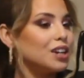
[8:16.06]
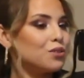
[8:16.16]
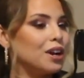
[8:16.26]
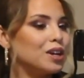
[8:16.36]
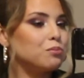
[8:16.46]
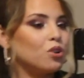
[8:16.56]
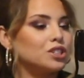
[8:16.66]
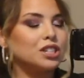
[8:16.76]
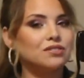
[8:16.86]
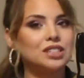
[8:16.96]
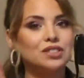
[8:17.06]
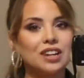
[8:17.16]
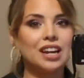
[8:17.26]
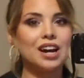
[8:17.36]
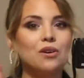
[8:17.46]
get ready portion of this
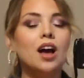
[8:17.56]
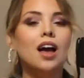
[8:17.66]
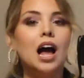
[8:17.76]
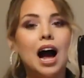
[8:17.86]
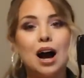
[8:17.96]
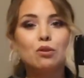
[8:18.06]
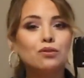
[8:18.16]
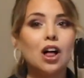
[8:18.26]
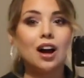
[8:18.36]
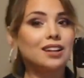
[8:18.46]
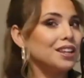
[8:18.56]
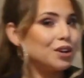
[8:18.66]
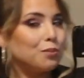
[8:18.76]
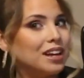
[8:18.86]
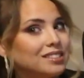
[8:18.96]
video. I will vlog a
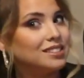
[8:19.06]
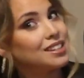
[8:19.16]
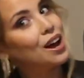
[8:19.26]
little bit